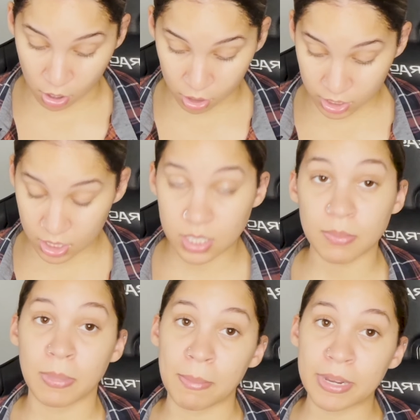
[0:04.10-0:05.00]
all of this
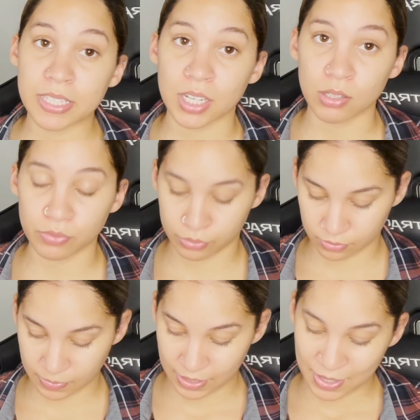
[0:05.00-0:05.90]
by myself
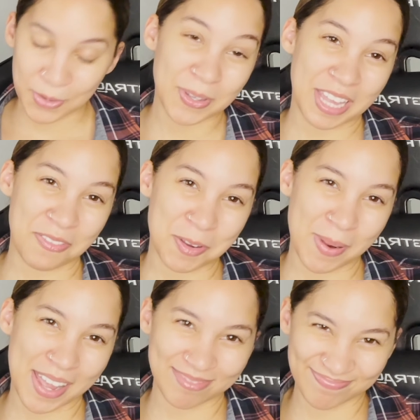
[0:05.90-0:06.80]
with
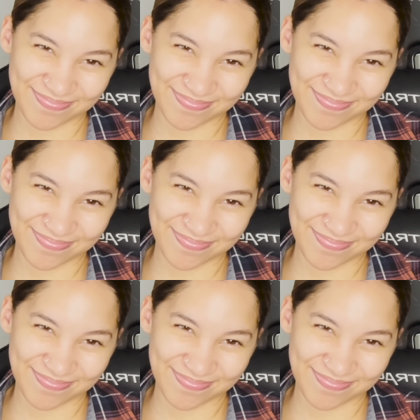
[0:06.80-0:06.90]
Afterpay.